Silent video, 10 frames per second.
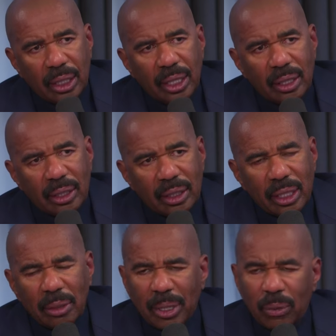Yeah.
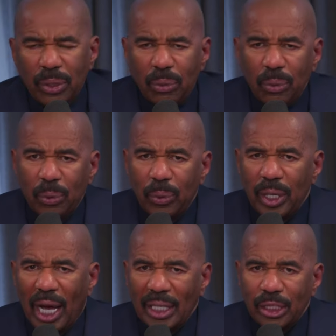Yeah, man. We, we,
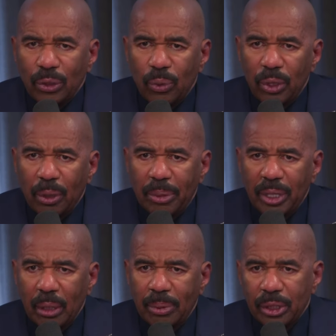we I just want to
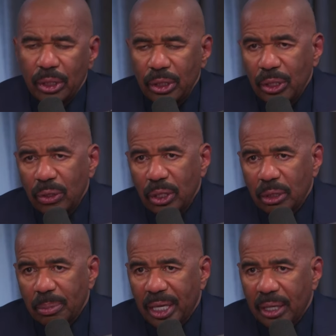be able to, you know, look,
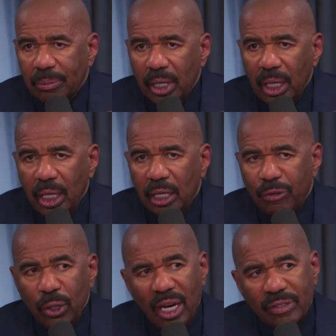man, if
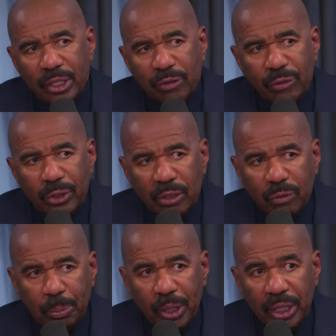you have a difference of
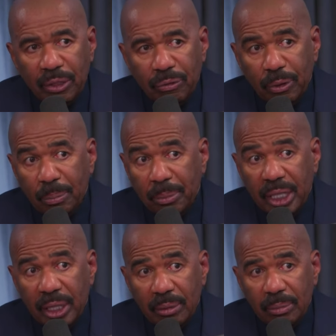opinion from
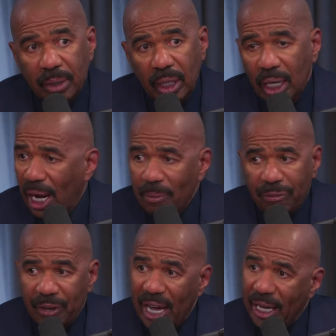me, I'm
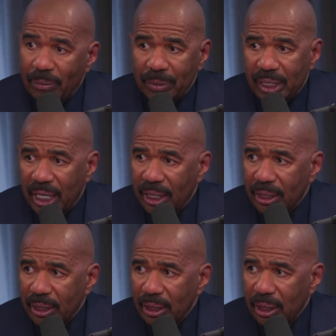fine with that.
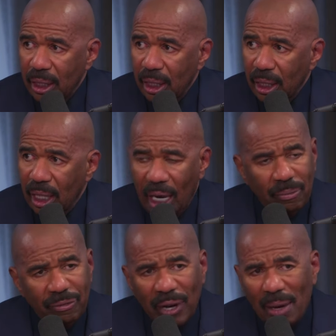
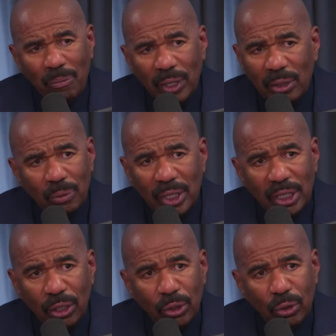I'm, I'm really, really
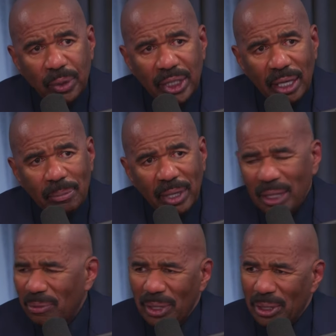cool with that, man.